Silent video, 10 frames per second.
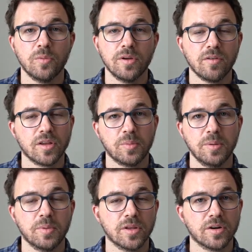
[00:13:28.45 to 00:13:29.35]
We have other
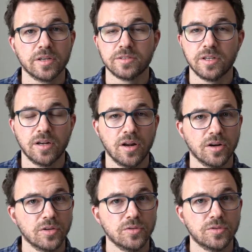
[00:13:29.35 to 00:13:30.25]
people interested in
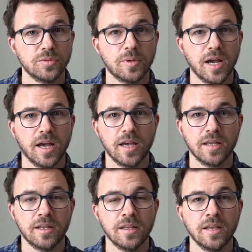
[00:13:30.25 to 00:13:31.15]
our YouTube
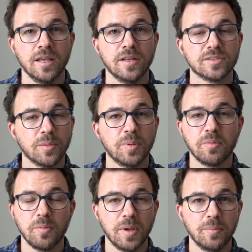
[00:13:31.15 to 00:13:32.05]
guide. Some
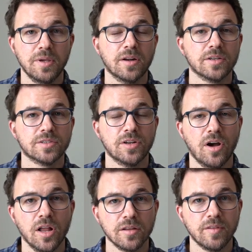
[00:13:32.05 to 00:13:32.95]
people may be interested in
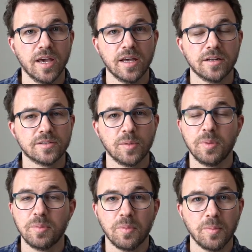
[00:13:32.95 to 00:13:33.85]
all of that. Some
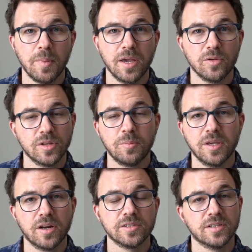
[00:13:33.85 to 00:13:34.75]
people may only
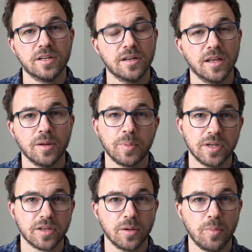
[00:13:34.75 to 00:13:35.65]
be interested in a
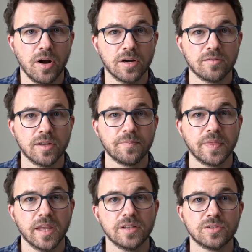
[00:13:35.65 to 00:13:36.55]
particular part of it.
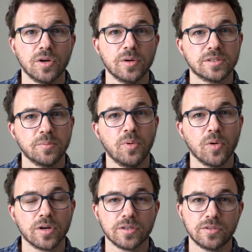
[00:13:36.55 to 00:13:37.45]
And so it's
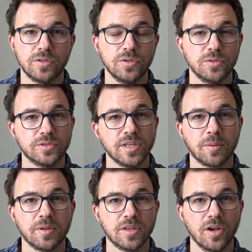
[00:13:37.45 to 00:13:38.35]
important to
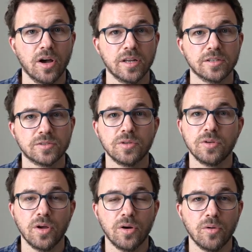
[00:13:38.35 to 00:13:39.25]
segment the audience so you
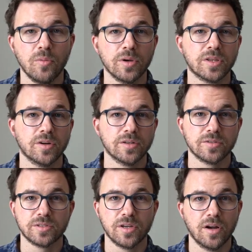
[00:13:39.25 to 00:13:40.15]
know what their
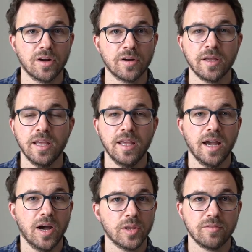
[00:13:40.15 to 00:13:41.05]
interests are,
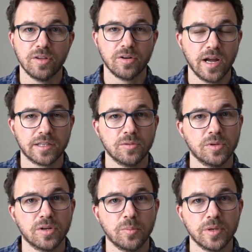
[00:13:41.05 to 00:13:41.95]
how they've interacted
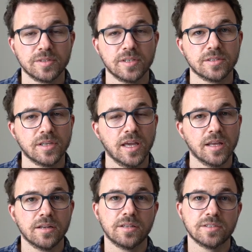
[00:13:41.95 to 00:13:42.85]
with your business,
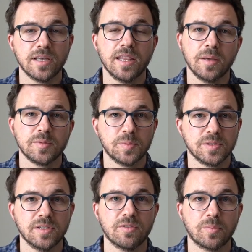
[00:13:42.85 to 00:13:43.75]
and to send them
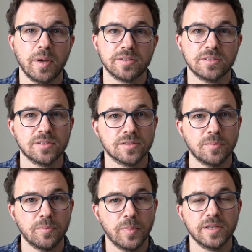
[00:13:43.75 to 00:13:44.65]
specific messages
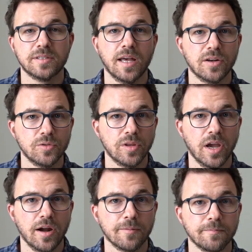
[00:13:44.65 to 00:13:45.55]
based on who they
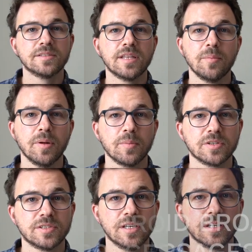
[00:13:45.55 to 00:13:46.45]
are. Step number
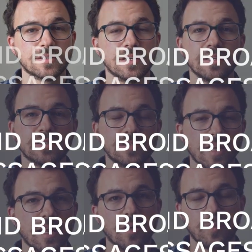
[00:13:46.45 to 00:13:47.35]
six is
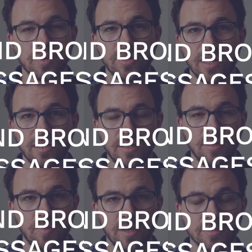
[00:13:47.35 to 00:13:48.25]
send out periodic
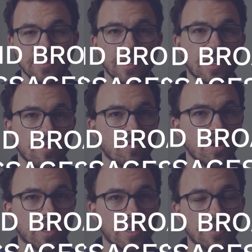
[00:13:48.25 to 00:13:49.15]
emails. In
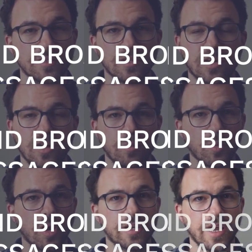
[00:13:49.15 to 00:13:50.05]
ConvertKit, these are called
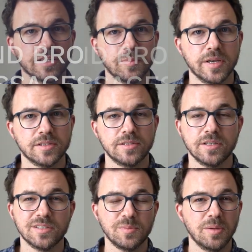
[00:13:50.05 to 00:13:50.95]
broadcast
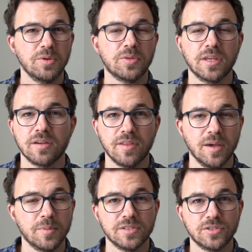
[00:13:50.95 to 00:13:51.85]
messages. Maybe you think of
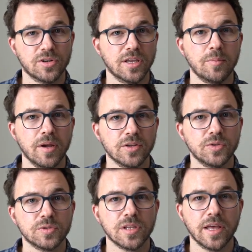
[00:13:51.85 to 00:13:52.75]
them as your email
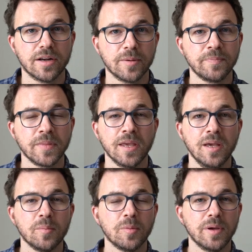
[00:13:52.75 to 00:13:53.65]
newsletter,
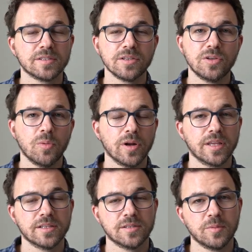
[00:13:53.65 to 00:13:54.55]
but basically you don't want to
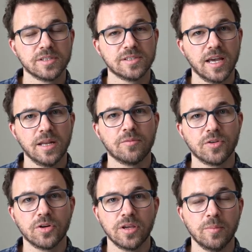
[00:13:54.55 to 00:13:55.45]
get someone to sign up
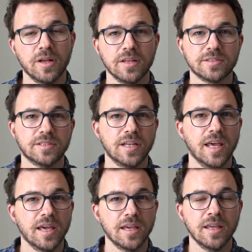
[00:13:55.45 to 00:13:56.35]
for your email list
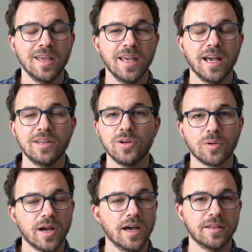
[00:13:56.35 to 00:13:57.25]
today and you
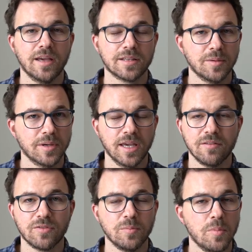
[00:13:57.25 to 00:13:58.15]
don't contact them
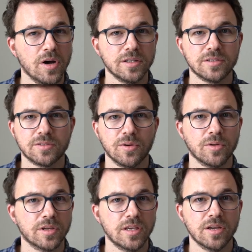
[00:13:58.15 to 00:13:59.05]
again for months
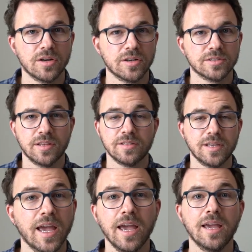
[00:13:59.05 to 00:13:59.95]
or years and then
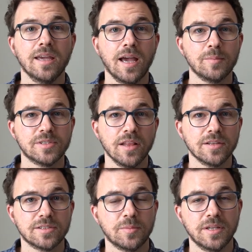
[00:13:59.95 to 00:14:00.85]
say, hey, I'm
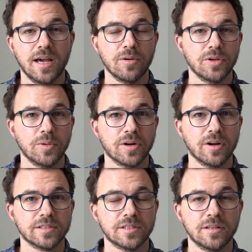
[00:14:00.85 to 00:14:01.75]
selling something now, are you
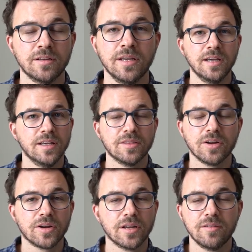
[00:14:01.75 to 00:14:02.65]
interested?
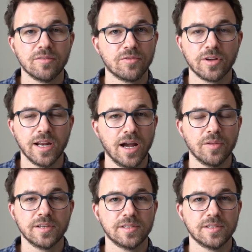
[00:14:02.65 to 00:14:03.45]
They're going to even forget how they